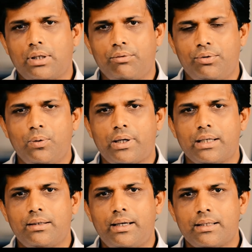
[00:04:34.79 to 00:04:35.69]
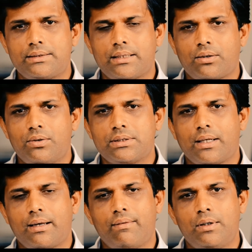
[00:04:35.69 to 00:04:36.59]
If you look at the latest technologies that
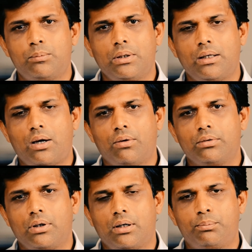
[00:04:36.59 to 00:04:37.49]
are available now,